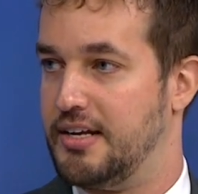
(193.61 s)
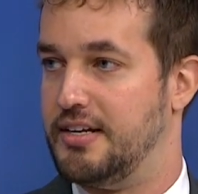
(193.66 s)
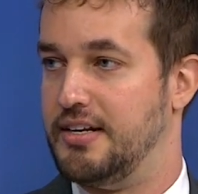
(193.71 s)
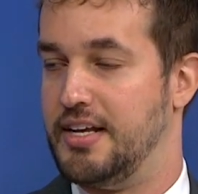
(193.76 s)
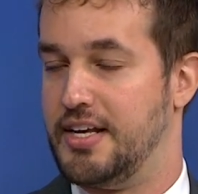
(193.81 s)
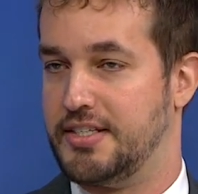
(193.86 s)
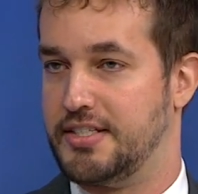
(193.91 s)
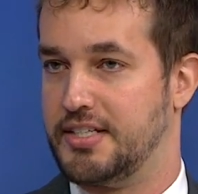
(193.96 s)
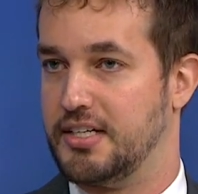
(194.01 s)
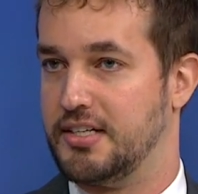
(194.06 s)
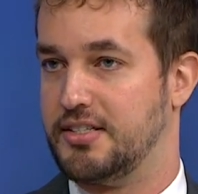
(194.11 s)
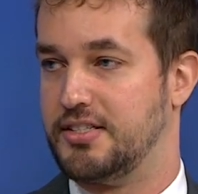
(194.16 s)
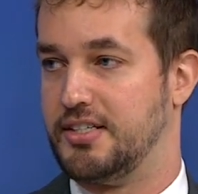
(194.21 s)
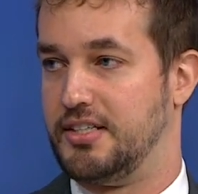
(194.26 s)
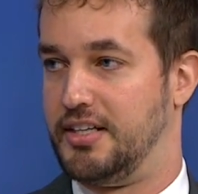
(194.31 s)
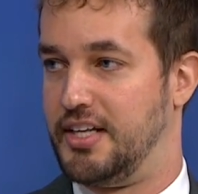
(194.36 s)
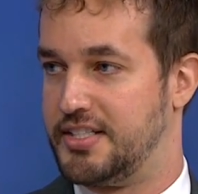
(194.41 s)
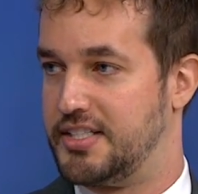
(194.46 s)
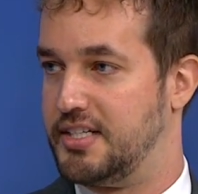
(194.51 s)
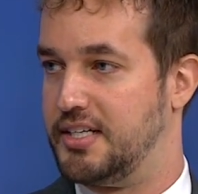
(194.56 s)
NIST
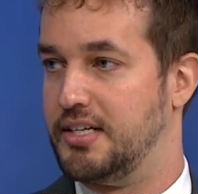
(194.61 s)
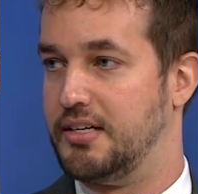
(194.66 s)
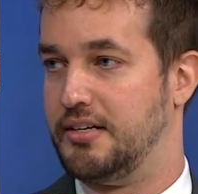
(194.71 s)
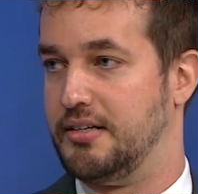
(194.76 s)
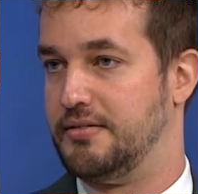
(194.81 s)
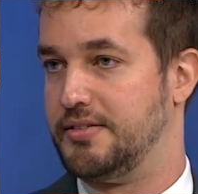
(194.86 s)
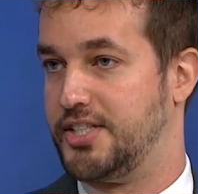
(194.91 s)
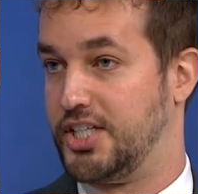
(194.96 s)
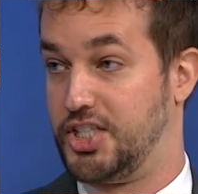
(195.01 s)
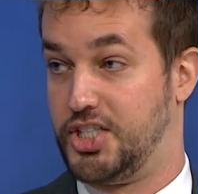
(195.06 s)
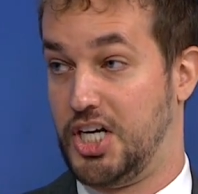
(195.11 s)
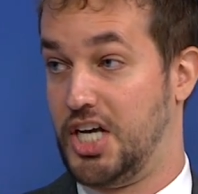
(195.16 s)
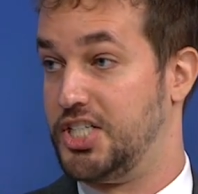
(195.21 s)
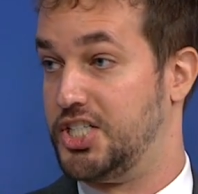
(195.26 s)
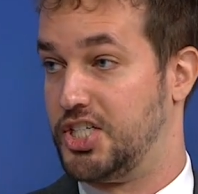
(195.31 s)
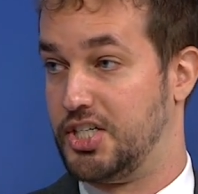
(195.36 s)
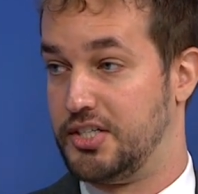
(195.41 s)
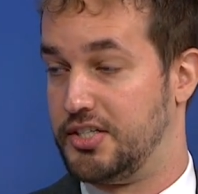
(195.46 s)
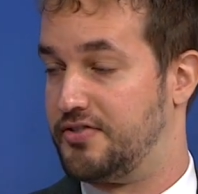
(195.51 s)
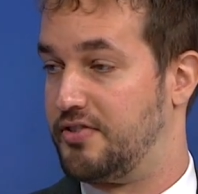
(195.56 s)
solicited
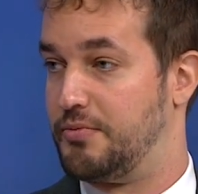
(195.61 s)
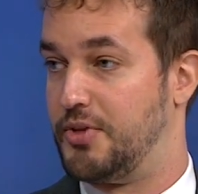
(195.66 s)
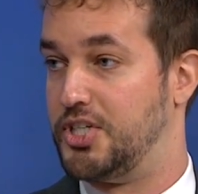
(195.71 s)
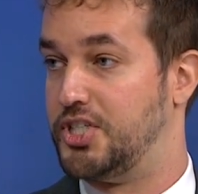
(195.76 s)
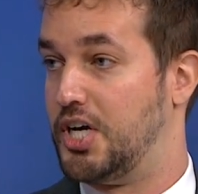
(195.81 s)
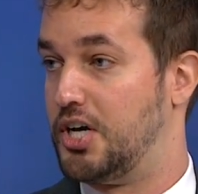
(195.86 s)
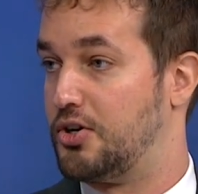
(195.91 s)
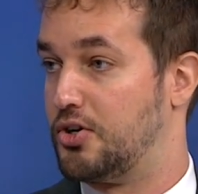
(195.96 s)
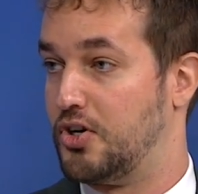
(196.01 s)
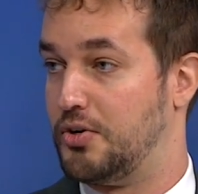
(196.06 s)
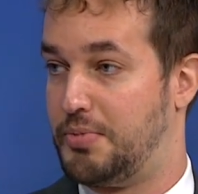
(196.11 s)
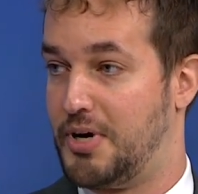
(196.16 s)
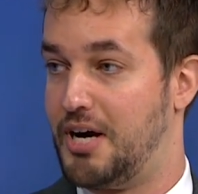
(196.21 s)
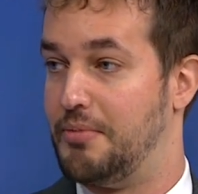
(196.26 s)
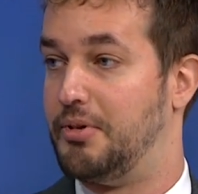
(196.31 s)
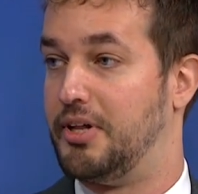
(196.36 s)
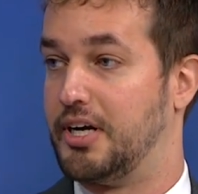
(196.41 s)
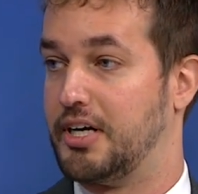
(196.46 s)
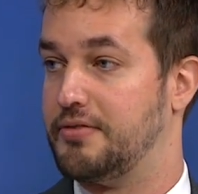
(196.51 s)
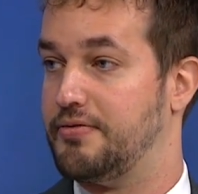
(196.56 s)
suggestions from the general
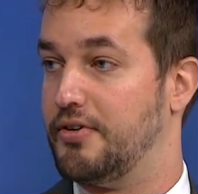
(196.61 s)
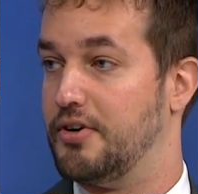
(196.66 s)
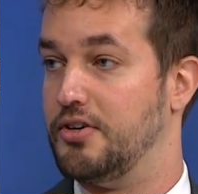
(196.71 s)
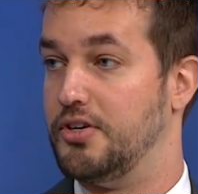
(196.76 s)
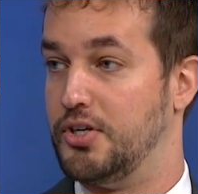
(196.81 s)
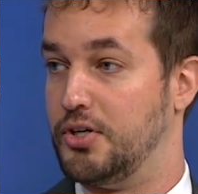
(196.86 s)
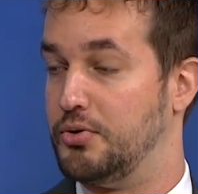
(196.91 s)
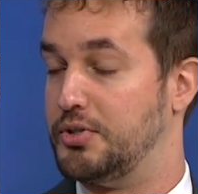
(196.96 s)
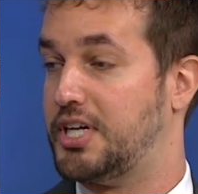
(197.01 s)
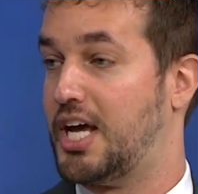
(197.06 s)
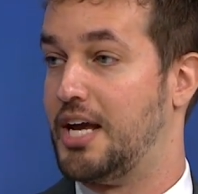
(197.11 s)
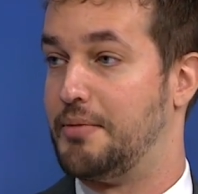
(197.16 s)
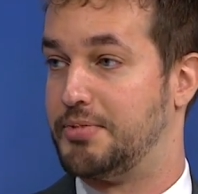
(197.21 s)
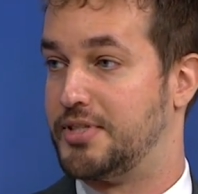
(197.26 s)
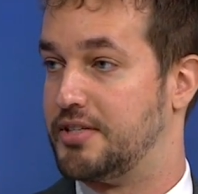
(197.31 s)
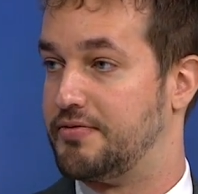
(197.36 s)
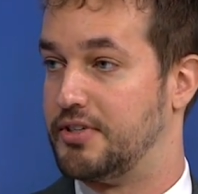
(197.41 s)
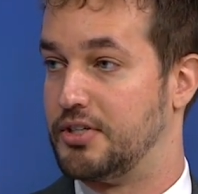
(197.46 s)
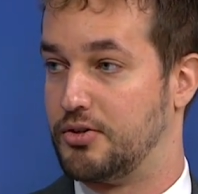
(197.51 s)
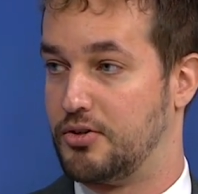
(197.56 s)
public for new
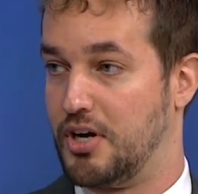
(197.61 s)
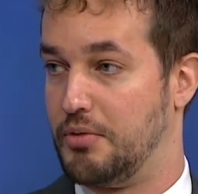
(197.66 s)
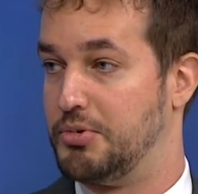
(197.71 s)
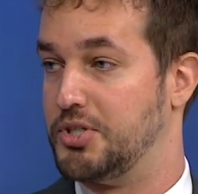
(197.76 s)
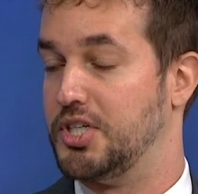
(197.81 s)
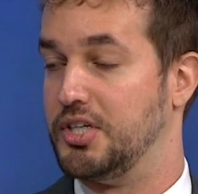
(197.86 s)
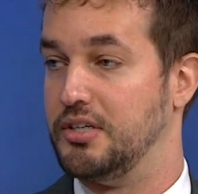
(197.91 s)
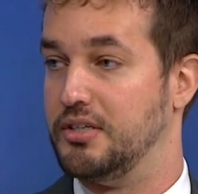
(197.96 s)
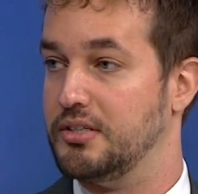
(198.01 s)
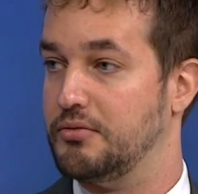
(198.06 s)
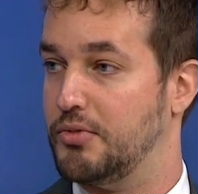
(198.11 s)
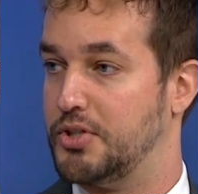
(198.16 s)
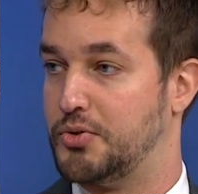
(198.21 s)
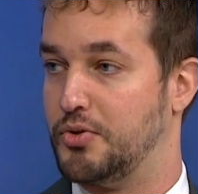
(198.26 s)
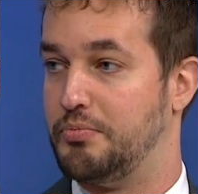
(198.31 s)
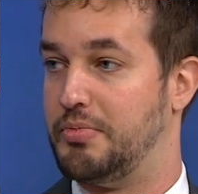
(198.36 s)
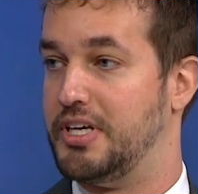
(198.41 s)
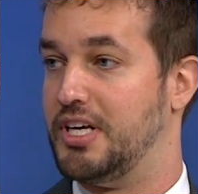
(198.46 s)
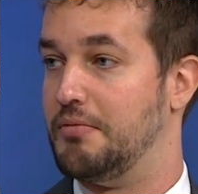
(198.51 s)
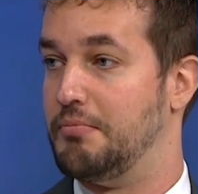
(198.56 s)
types of encryption, which
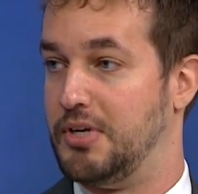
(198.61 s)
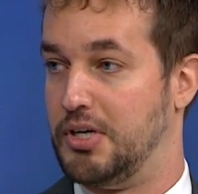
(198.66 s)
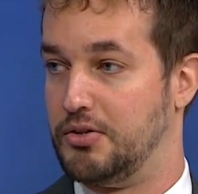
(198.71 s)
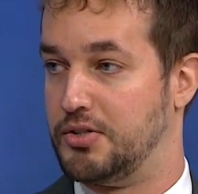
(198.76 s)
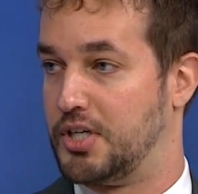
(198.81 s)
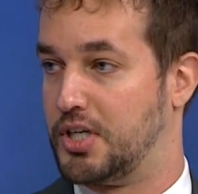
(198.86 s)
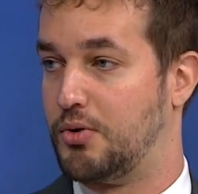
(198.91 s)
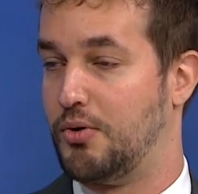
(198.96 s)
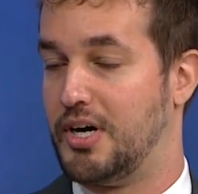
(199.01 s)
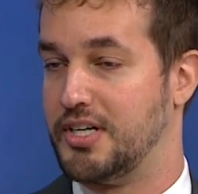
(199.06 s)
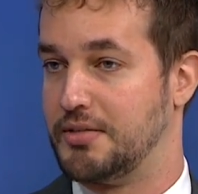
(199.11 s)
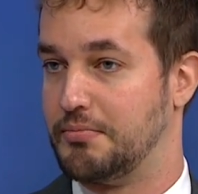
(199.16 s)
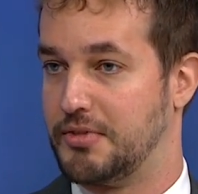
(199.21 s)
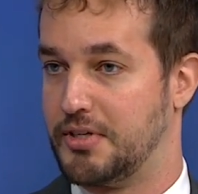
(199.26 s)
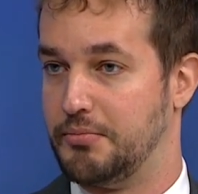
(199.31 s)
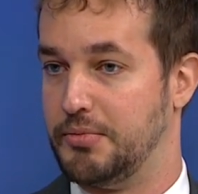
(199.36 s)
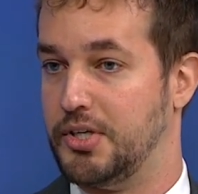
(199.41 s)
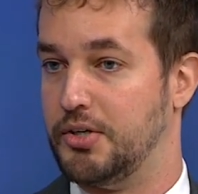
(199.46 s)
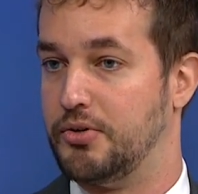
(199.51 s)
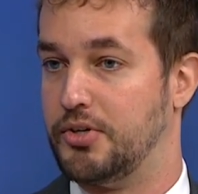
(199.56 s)
would be immune to quantum
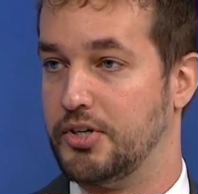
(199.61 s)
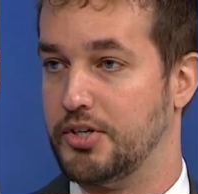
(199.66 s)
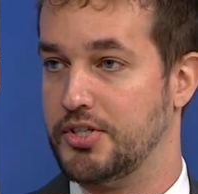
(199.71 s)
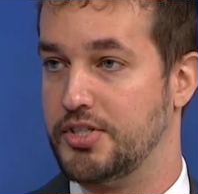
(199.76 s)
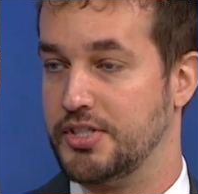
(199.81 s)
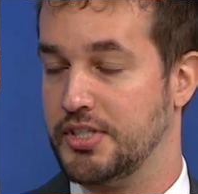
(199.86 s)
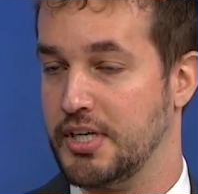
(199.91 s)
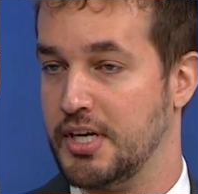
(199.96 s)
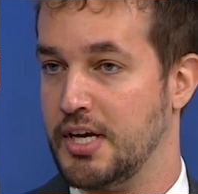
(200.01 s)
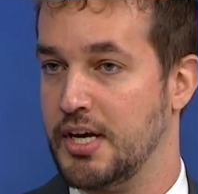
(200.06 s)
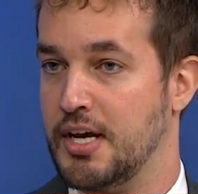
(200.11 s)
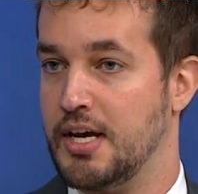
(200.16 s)
computers.